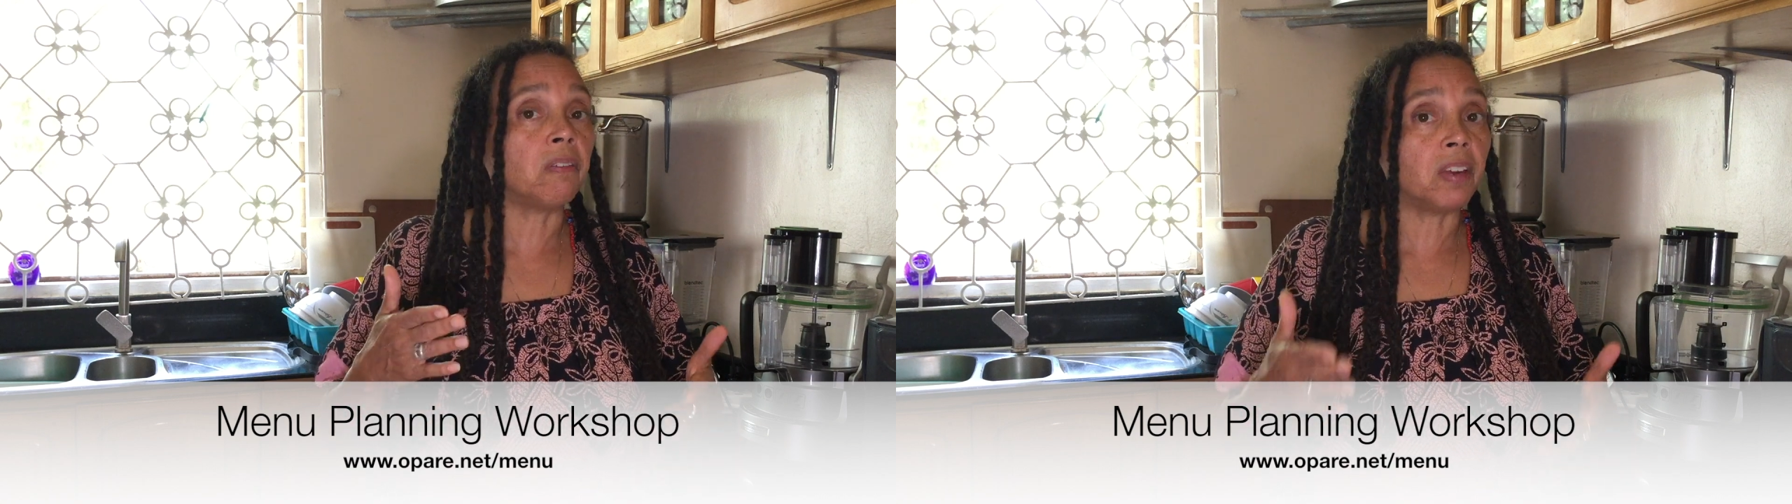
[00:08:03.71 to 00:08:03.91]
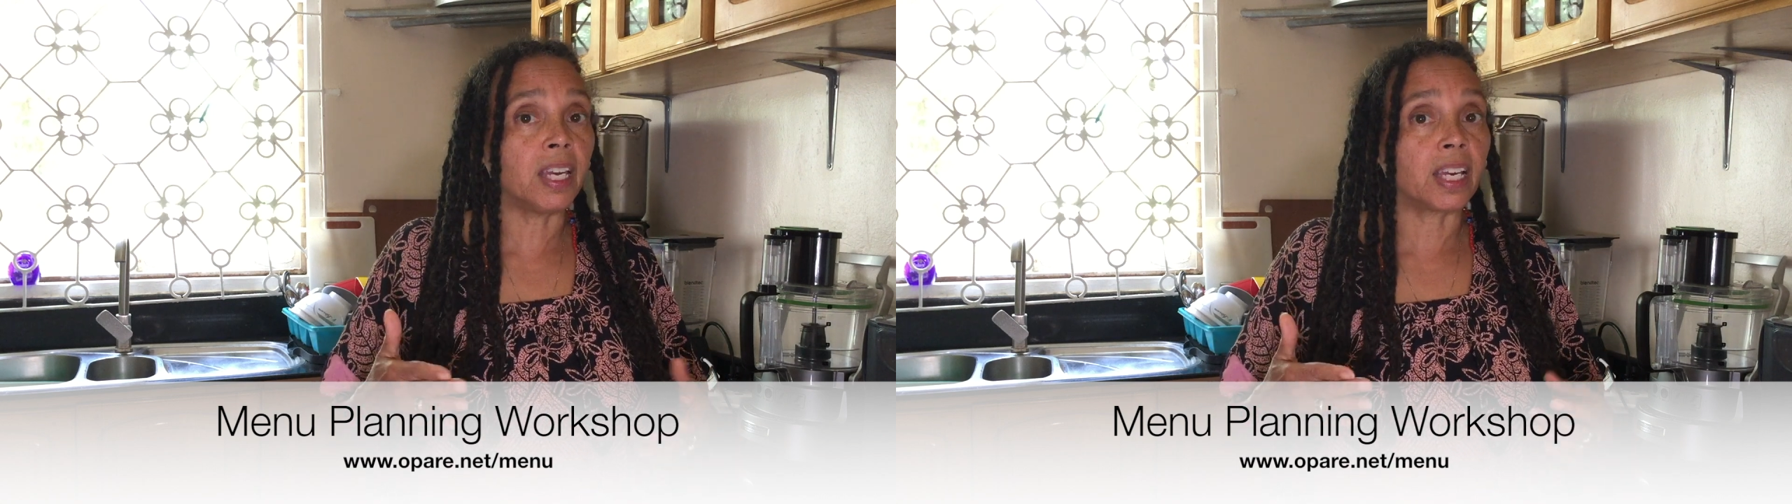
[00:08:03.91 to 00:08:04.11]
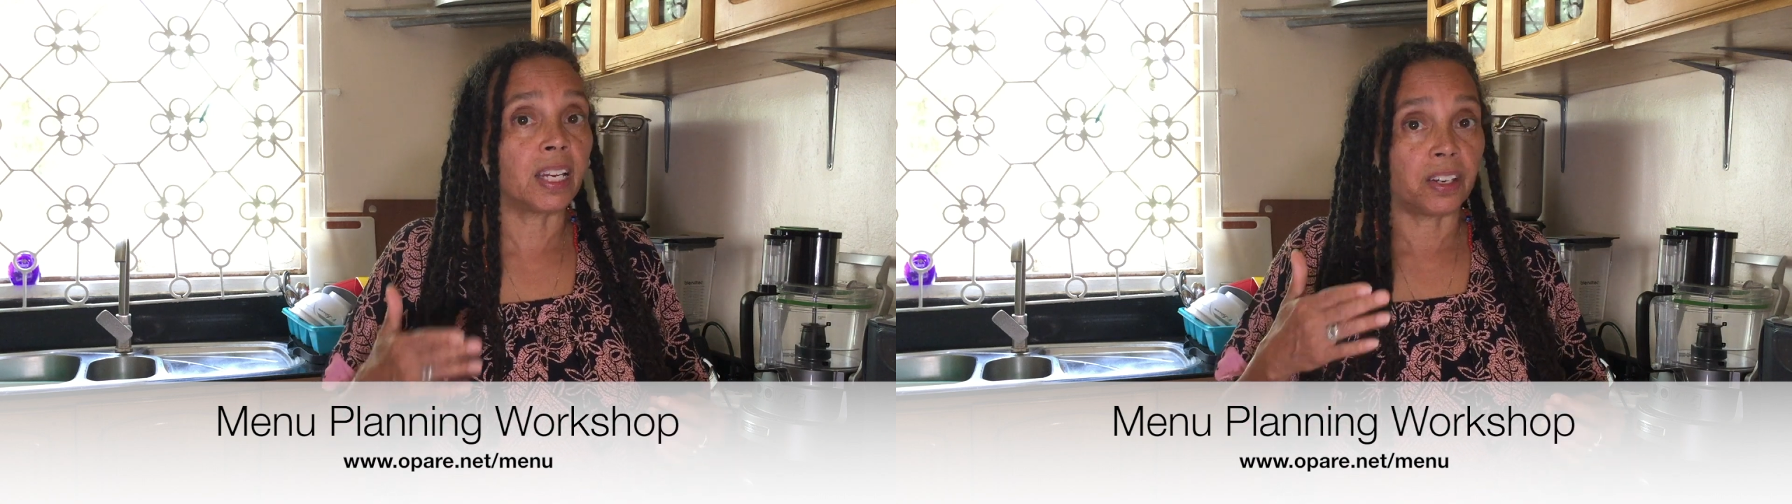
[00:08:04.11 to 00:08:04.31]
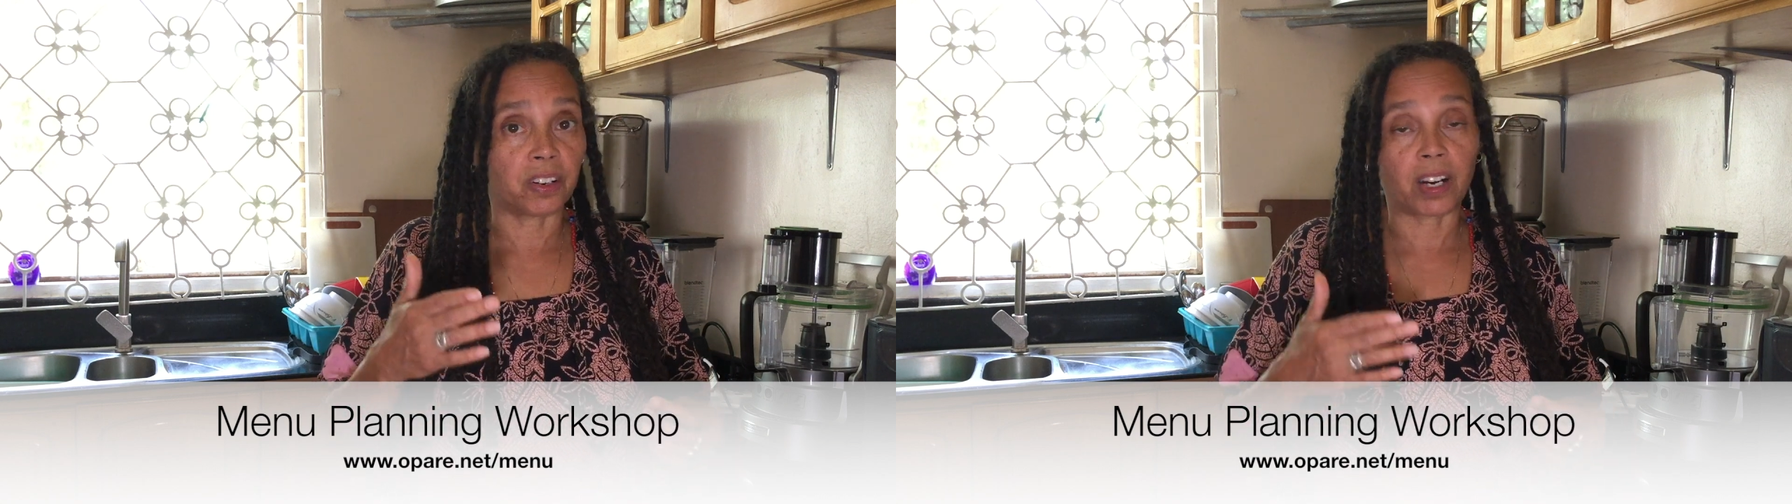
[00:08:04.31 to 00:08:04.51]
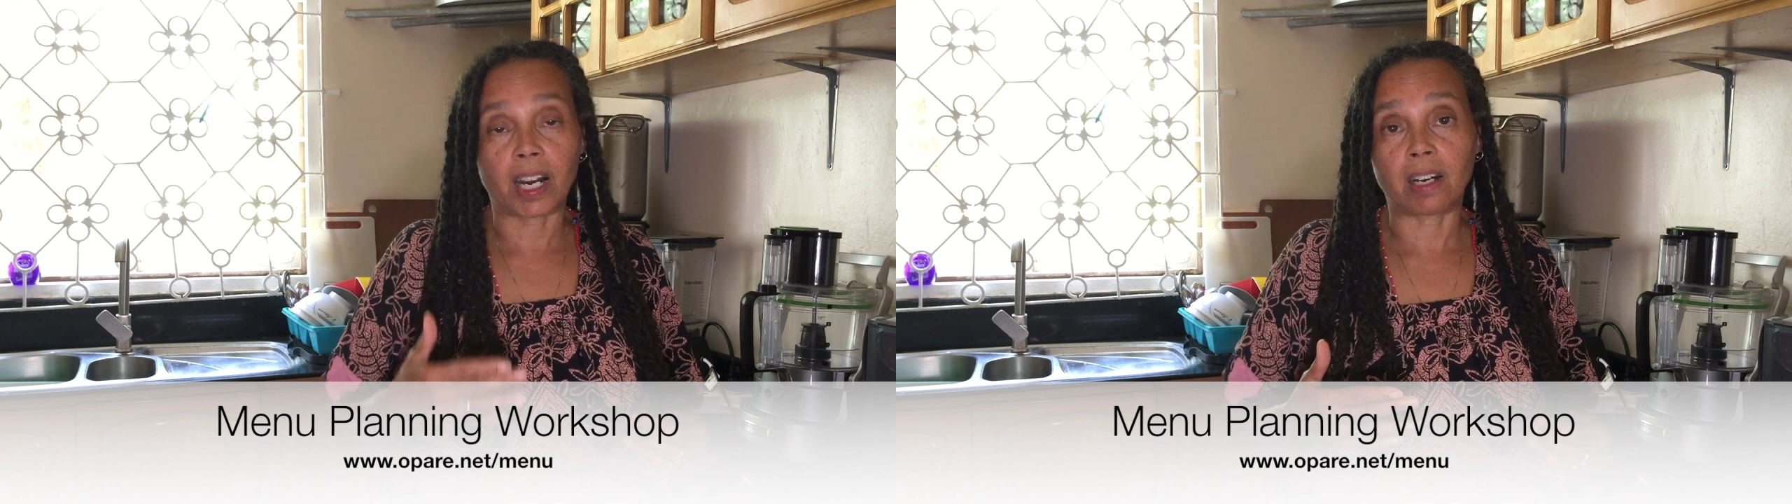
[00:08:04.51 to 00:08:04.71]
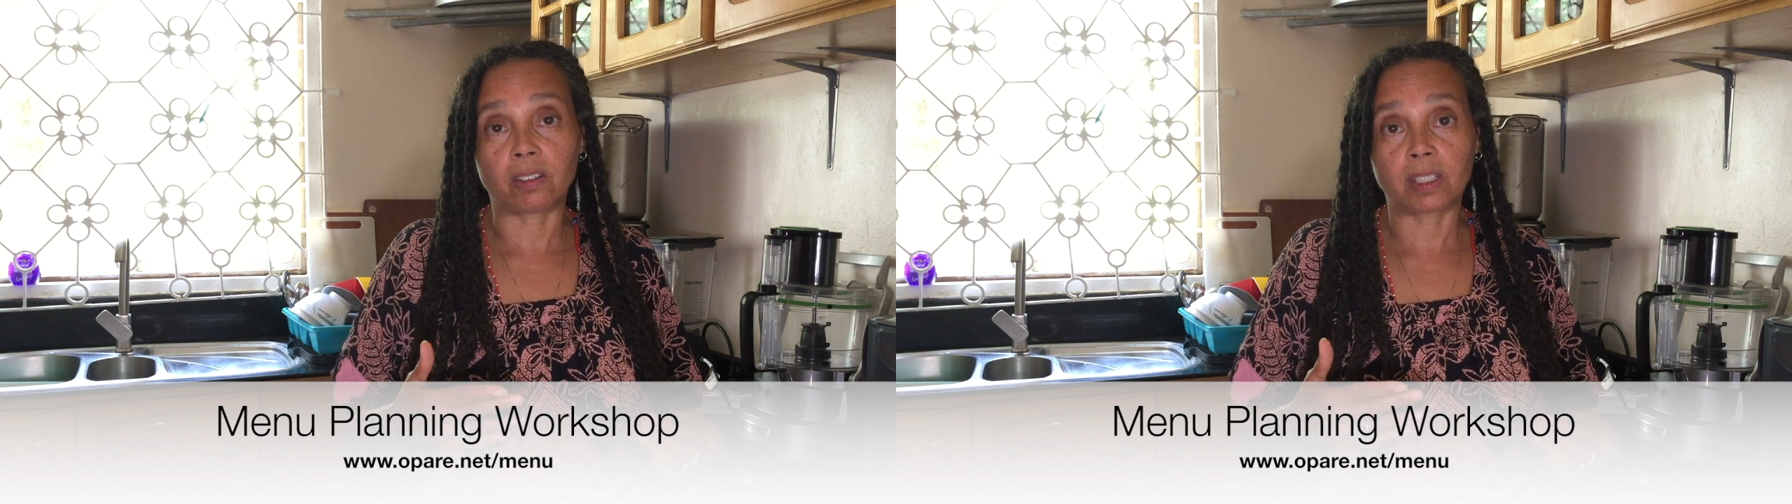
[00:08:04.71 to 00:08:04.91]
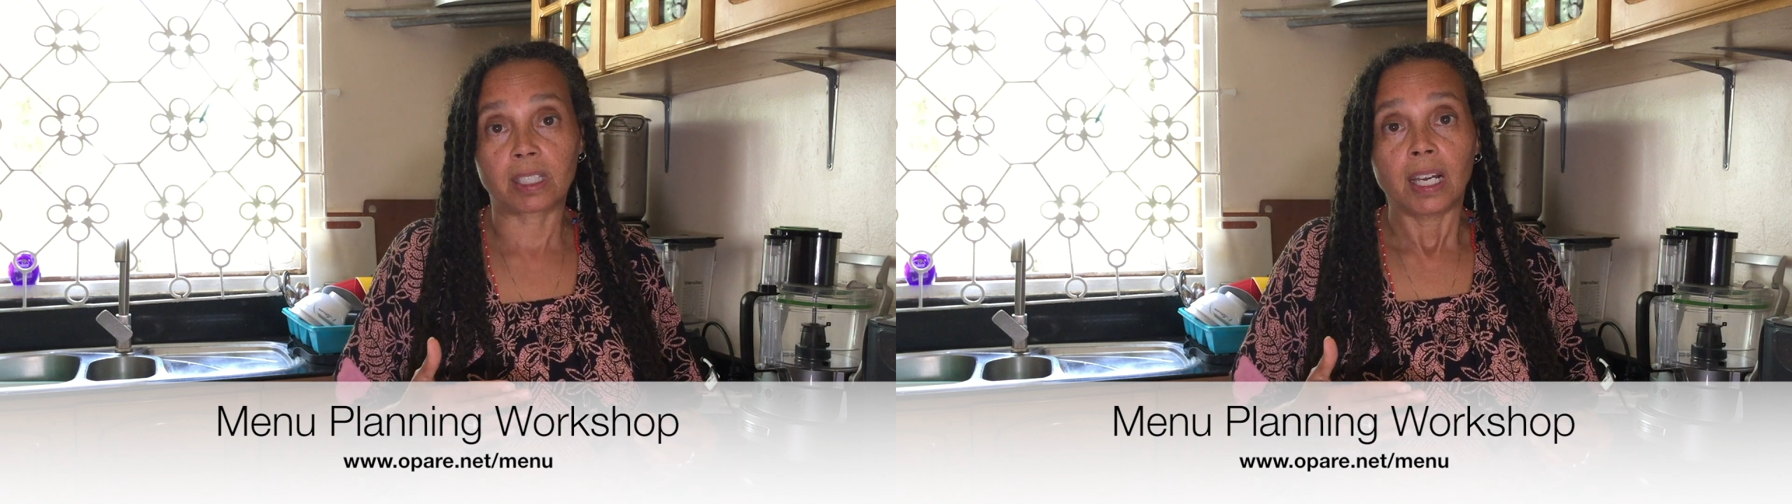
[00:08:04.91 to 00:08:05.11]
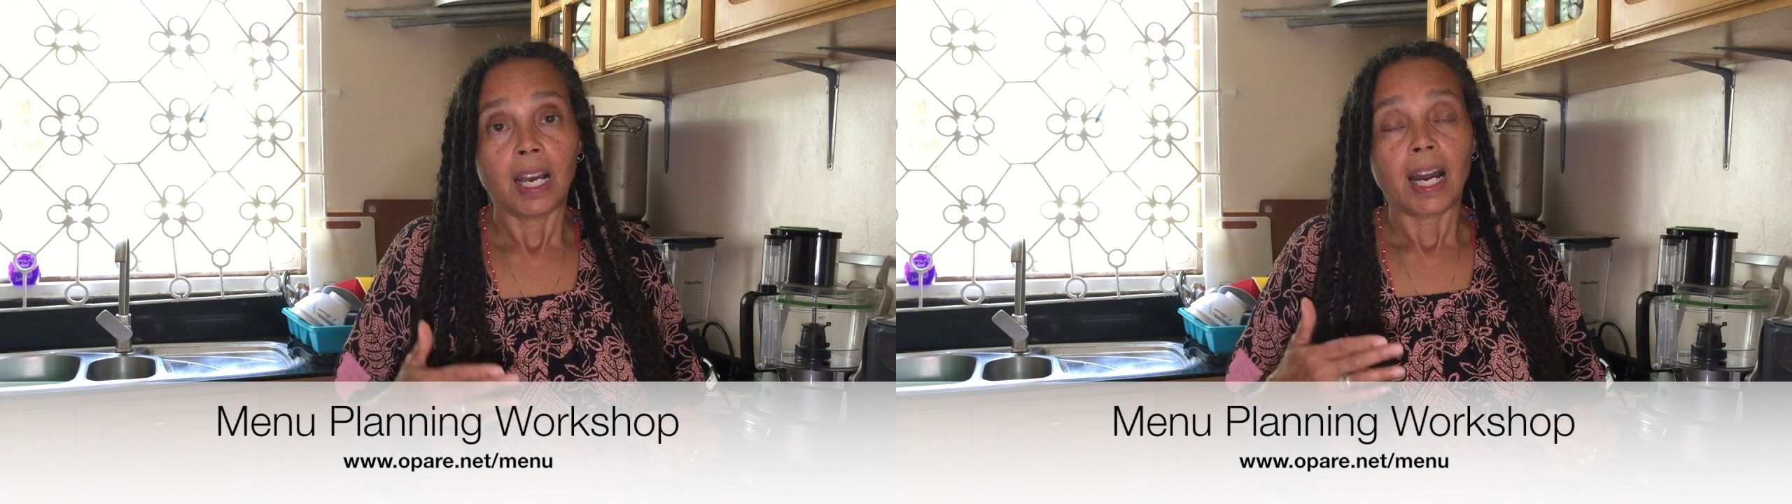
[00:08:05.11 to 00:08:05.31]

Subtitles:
vegan in your house.